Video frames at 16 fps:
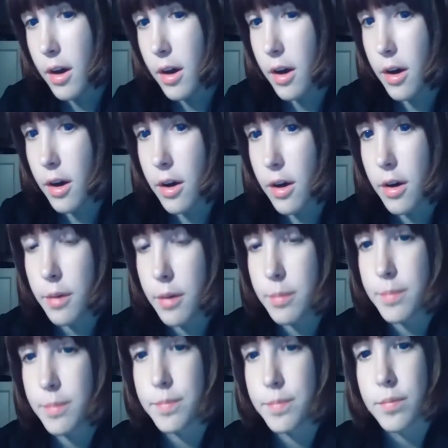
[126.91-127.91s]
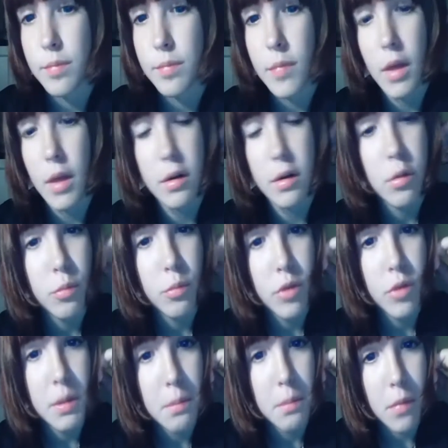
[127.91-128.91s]
I don't really
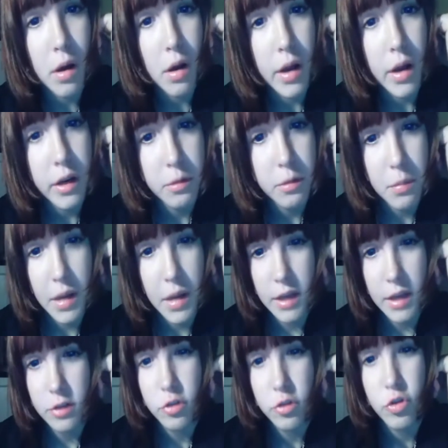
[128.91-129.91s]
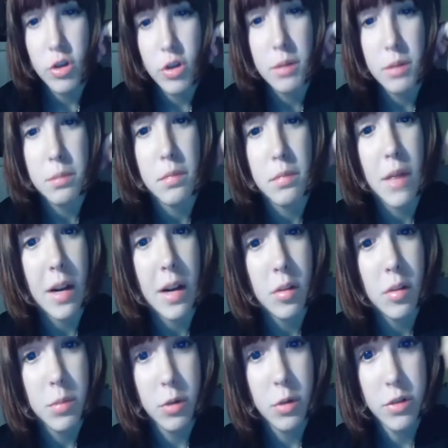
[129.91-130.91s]
mind mainstream metal
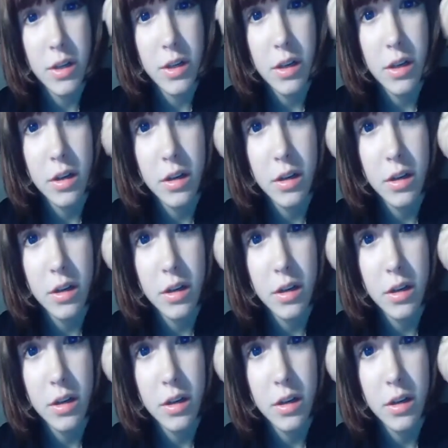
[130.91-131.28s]
music,